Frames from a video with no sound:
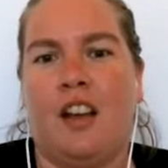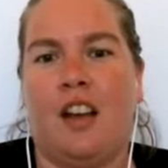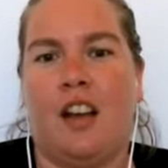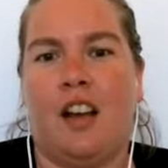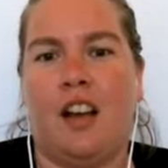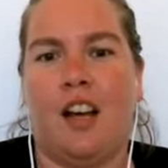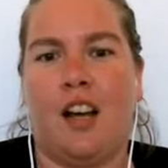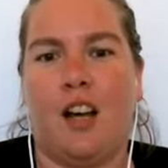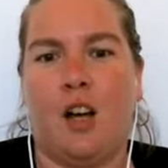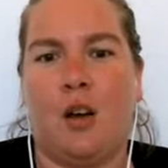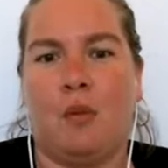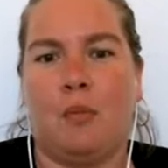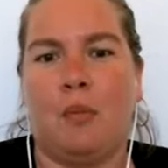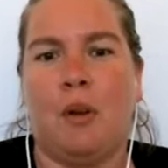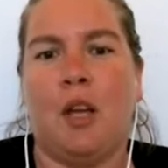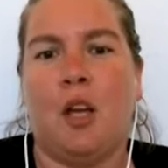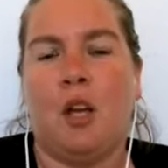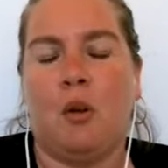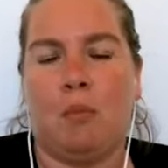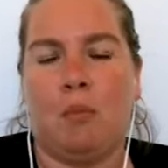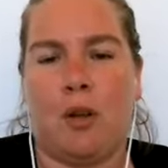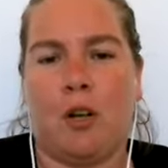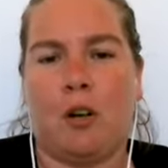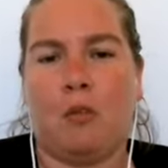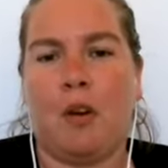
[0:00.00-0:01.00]

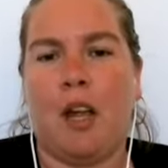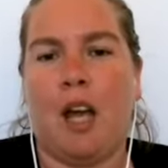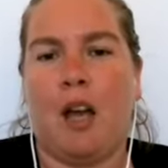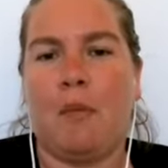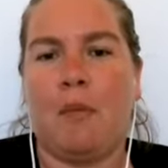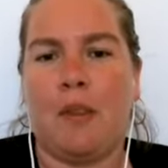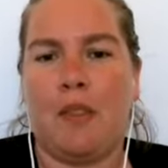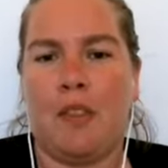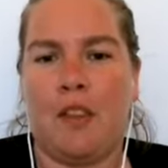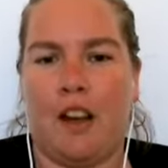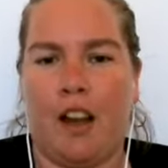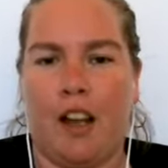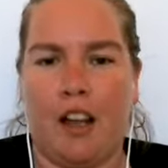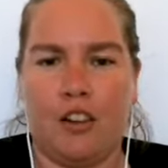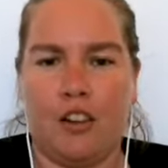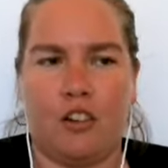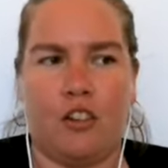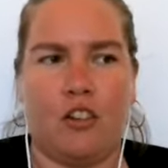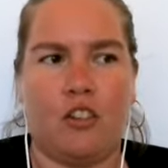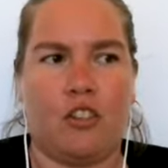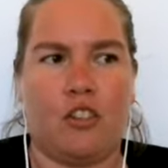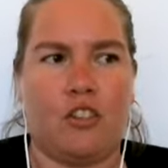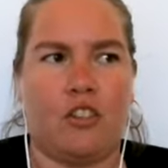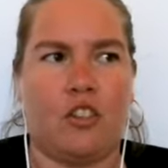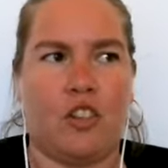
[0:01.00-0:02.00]
But a rabbit that
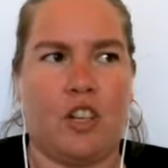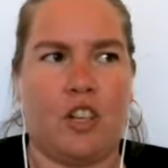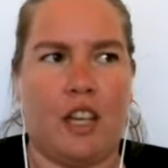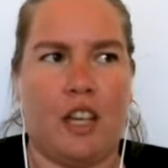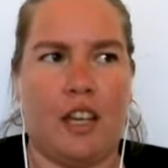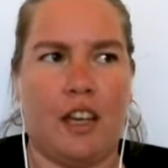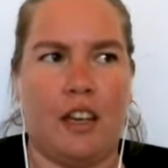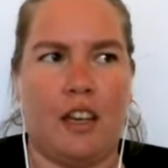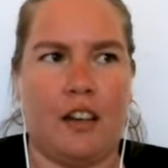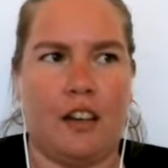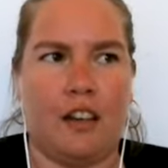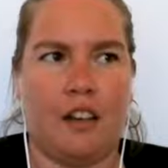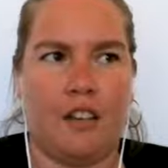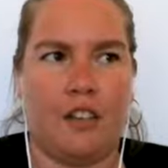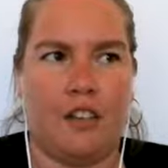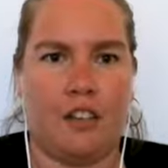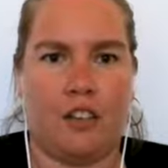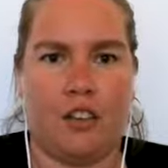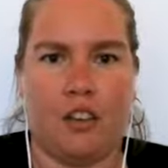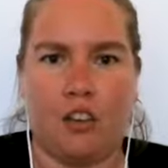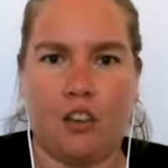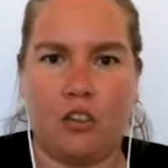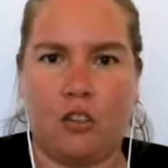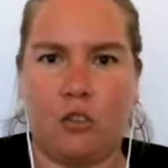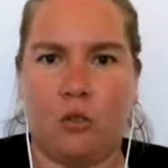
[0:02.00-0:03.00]
understands the
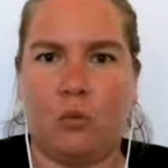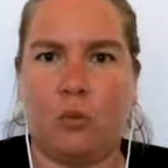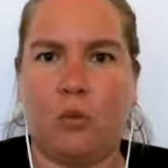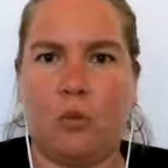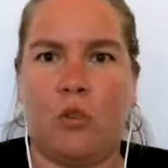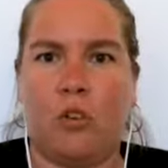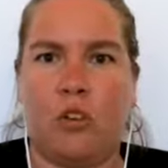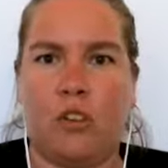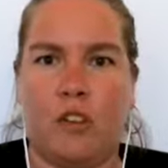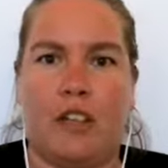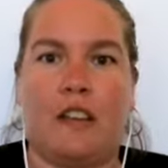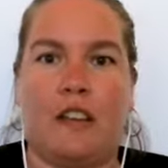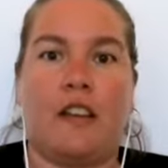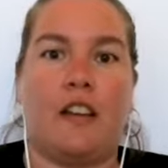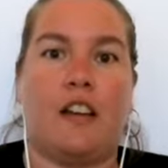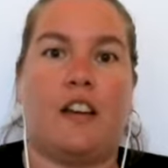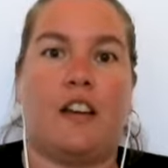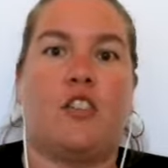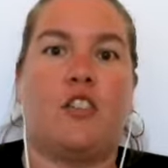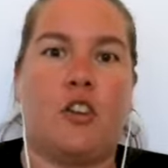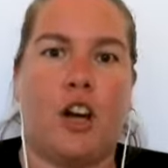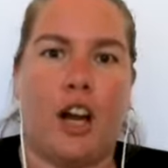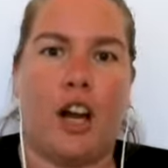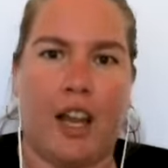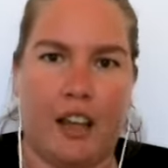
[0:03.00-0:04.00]
social rules is going
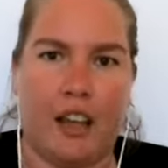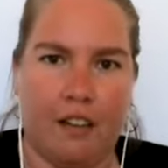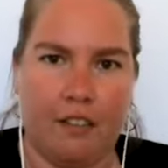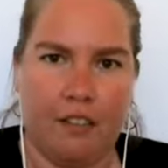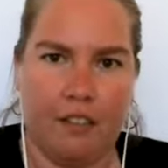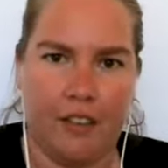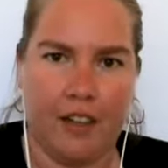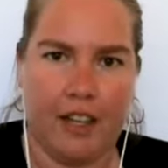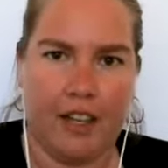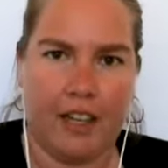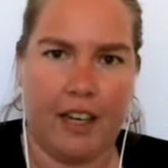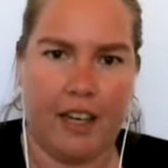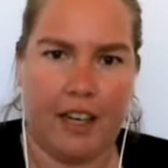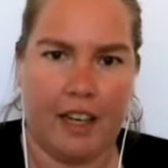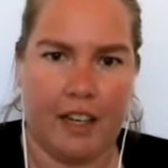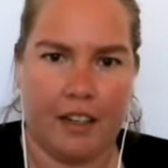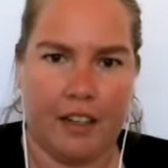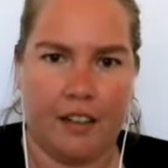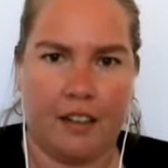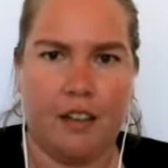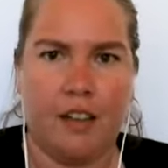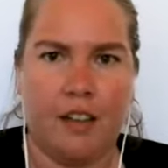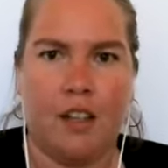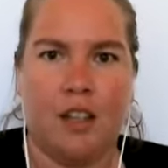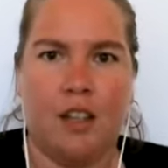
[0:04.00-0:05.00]
to try and fit in,
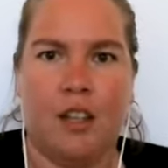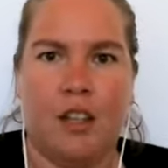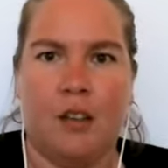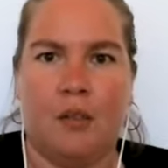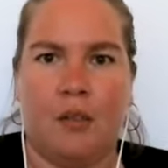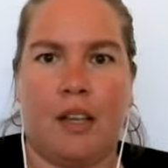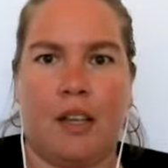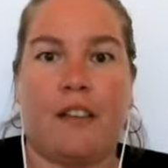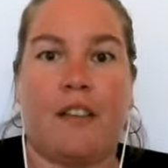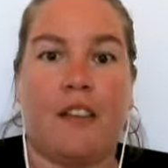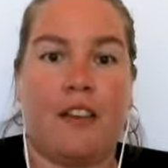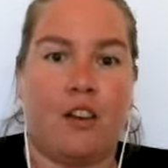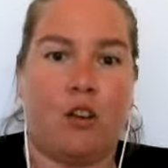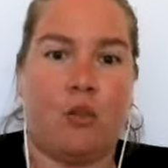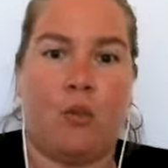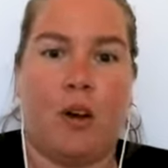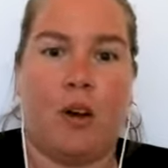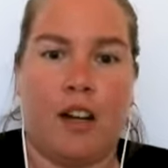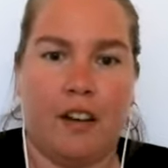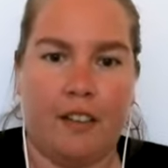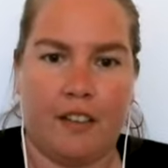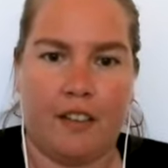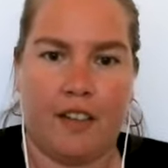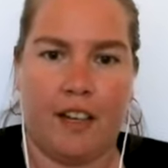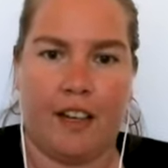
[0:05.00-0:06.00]
because they don't
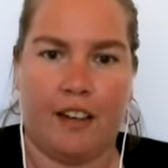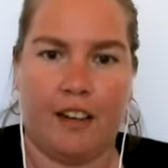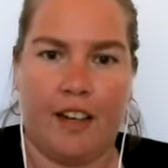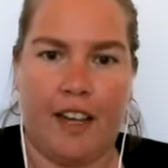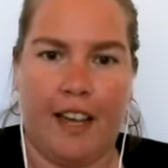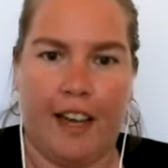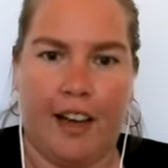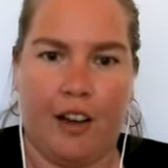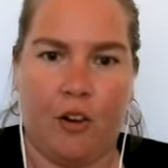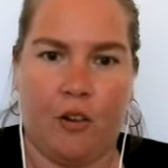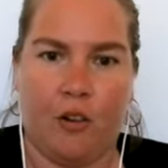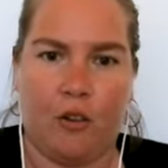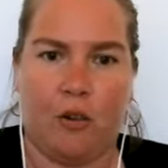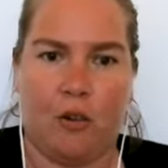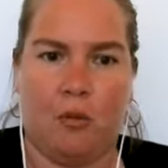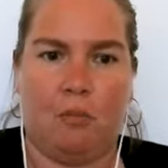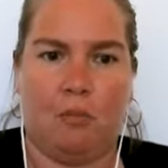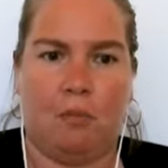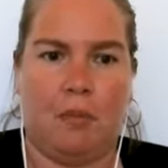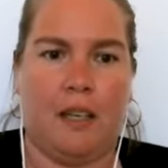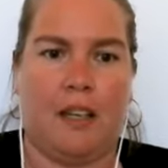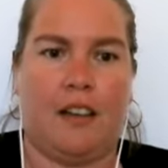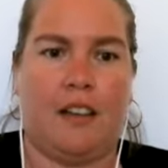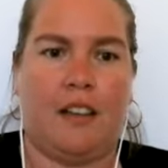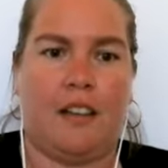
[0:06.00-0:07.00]
want to stand out,
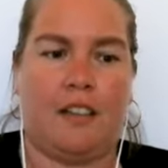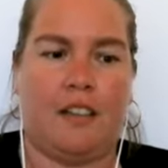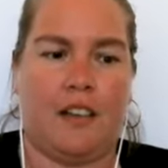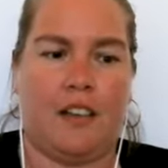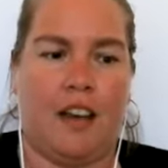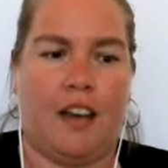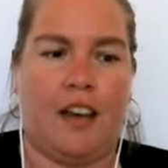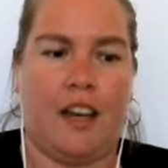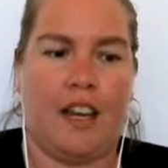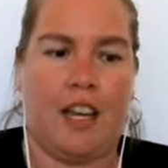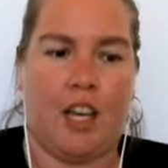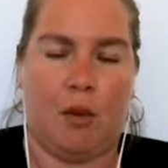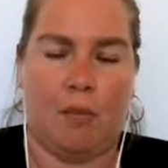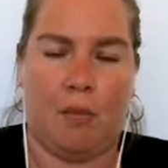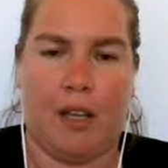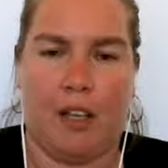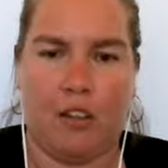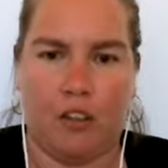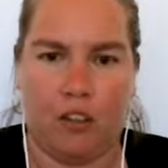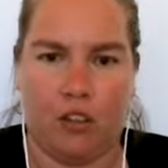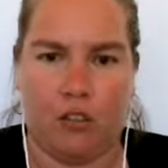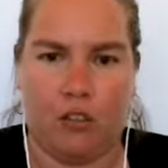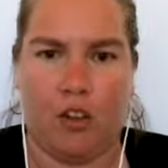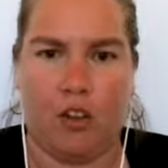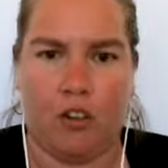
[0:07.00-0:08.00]
because standing out
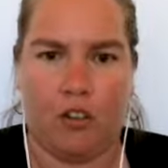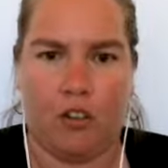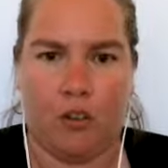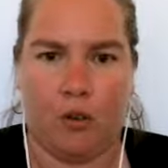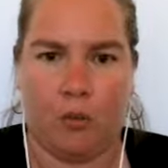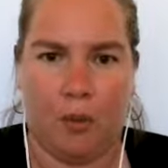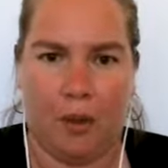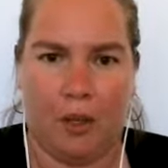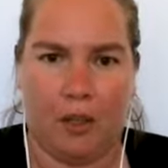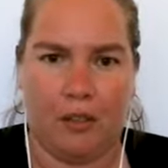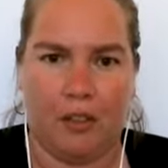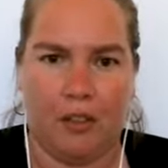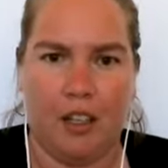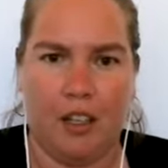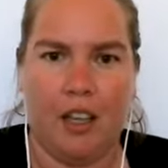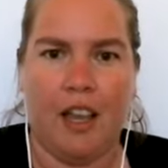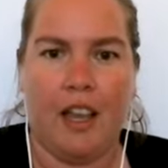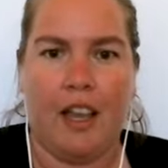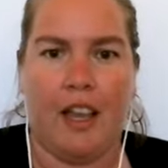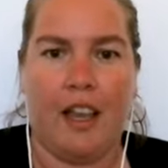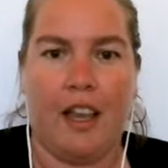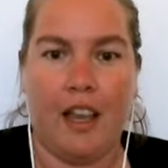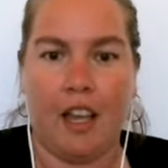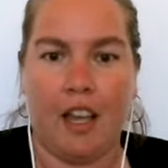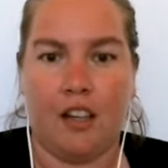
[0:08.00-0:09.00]
makes you vulnerable,
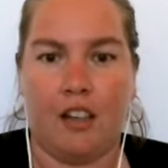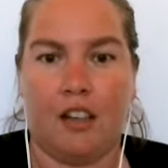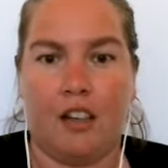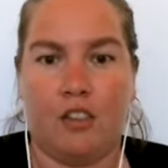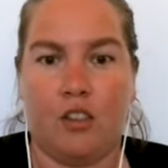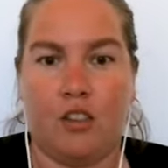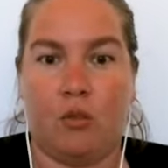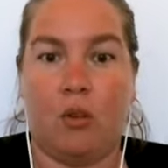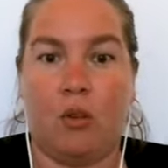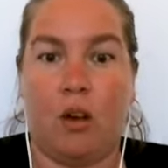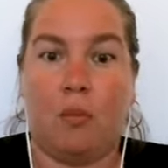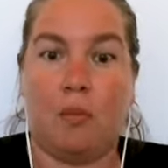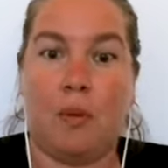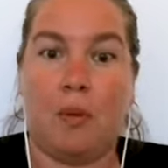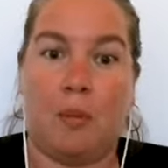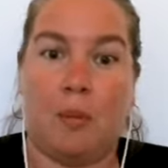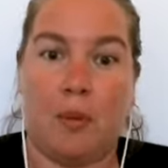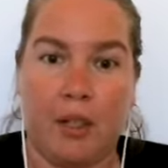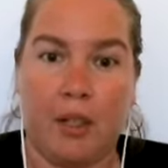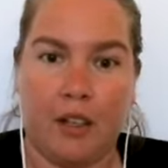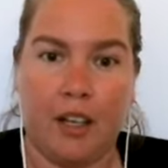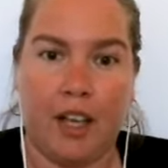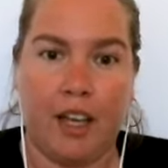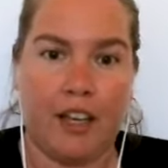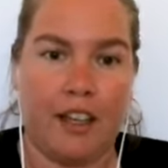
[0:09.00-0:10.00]
and because you want people
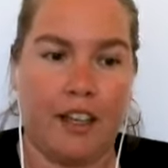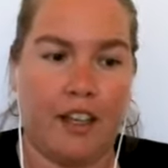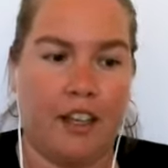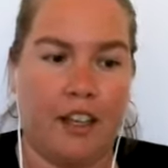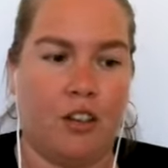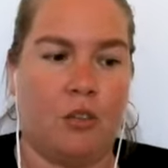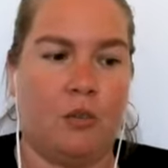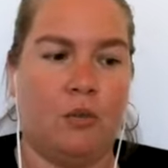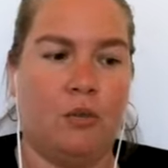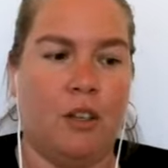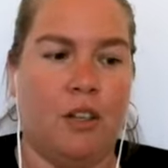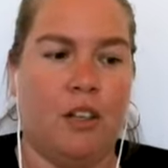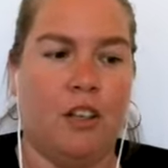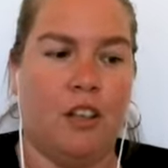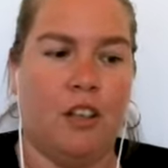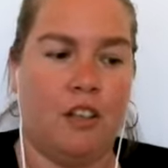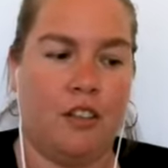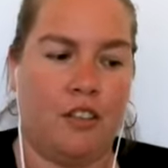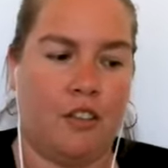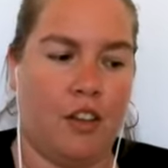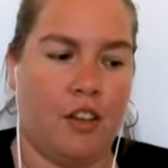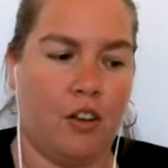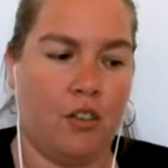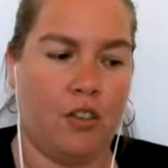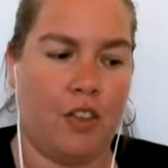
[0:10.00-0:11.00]
to like you
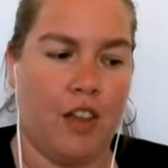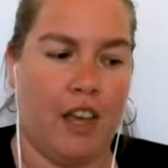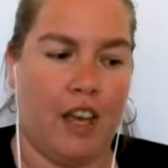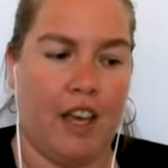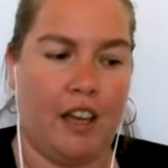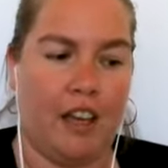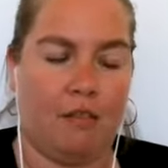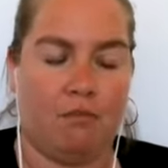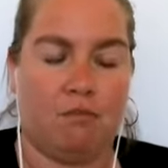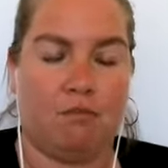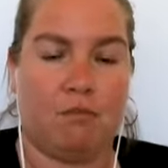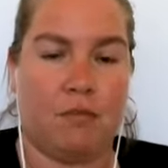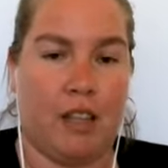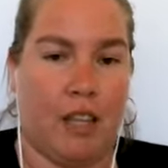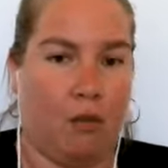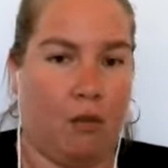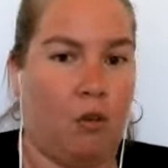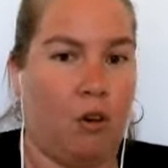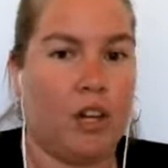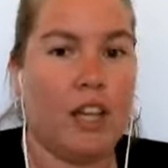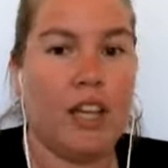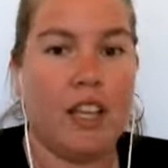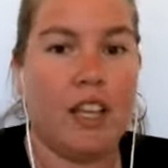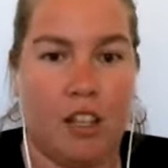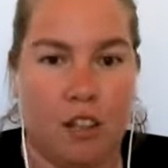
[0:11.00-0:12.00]
so that they
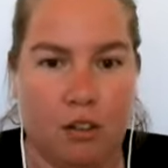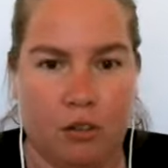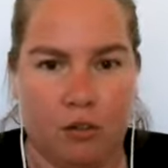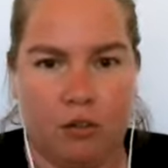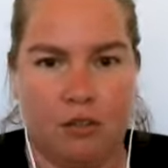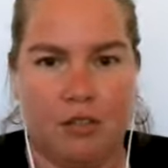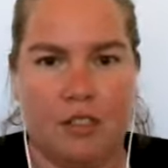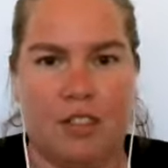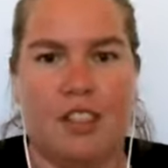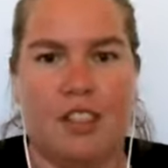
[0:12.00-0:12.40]
won't eat you.